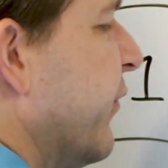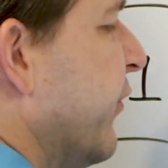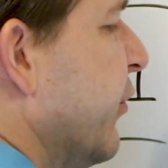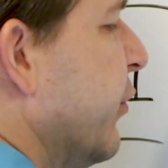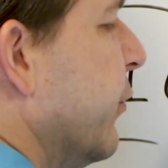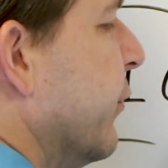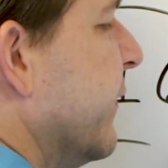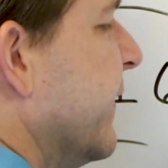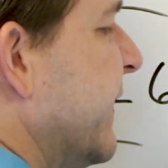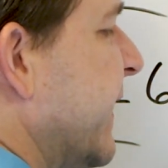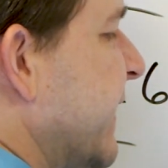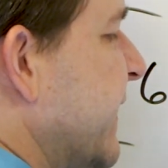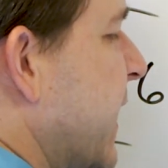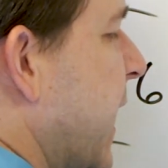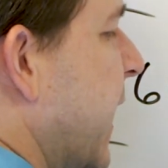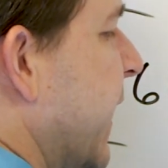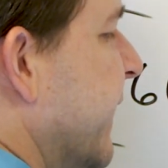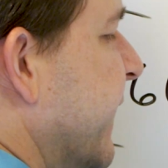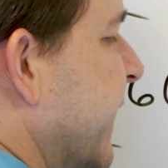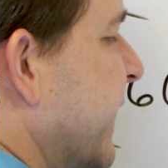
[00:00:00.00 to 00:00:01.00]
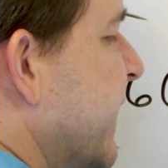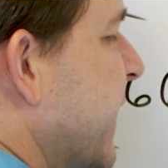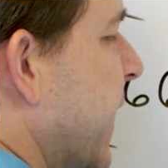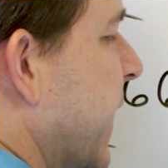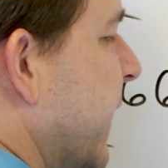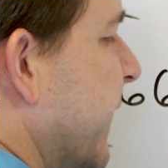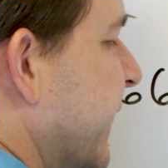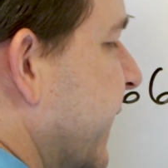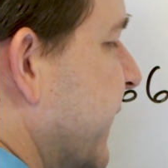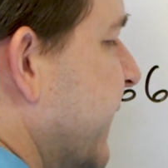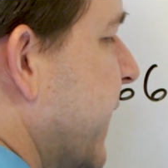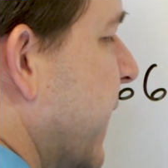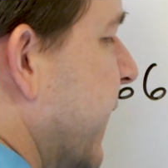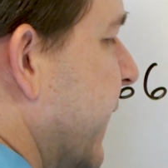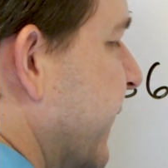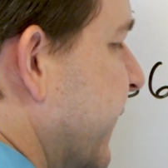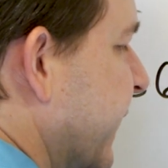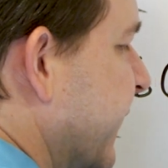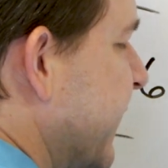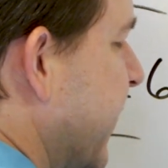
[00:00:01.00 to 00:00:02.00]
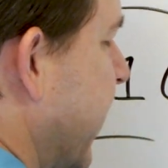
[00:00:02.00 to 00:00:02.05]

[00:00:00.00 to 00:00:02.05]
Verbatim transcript: two six nine six nine six nine six